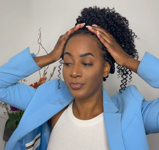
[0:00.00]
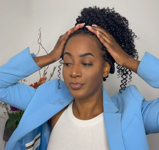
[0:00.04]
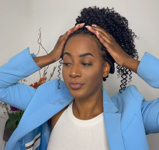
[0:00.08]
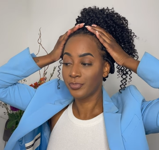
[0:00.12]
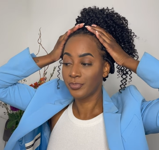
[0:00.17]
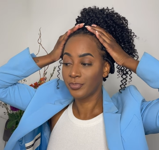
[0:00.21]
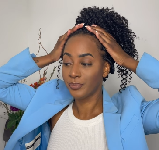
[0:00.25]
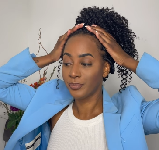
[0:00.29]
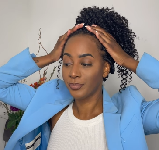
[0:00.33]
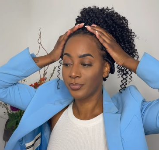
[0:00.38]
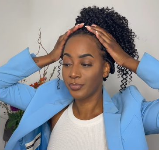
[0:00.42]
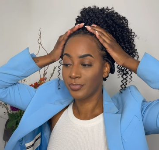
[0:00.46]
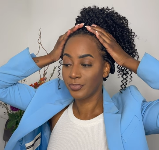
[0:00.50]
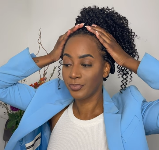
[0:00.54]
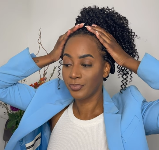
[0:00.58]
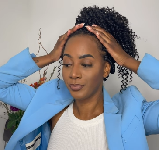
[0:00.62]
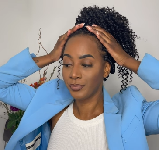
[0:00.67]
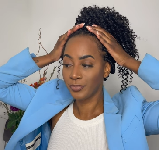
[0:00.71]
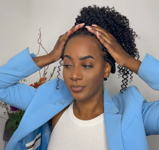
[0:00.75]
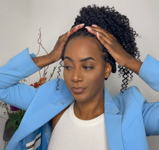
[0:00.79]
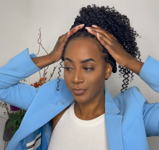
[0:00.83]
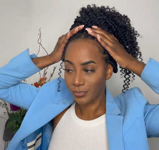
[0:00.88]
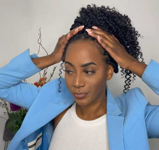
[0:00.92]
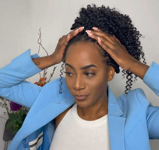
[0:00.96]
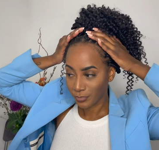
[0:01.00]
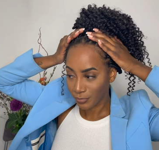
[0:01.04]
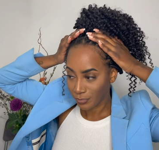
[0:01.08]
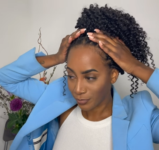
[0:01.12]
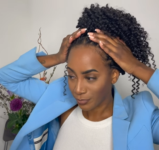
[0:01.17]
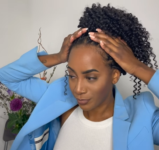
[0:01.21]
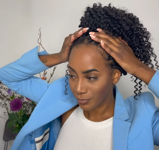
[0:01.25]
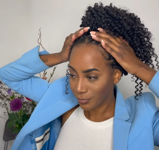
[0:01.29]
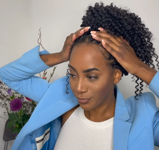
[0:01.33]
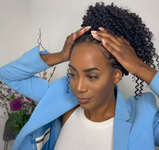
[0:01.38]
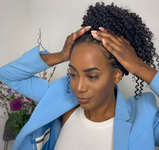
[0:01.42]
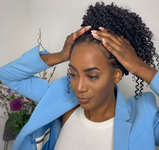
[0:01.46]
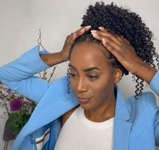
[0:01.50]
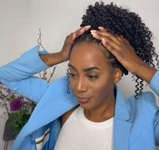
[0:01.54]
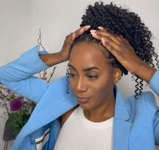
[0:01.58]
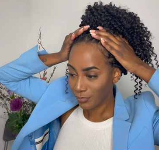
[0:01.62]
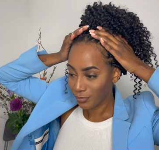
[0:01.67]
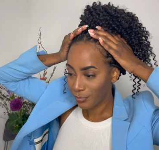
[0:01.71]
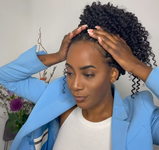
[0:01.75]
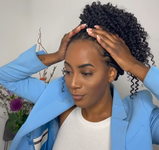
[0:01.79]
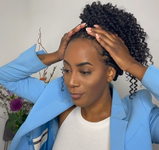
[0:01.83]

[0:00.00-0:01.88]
Nobody speaks.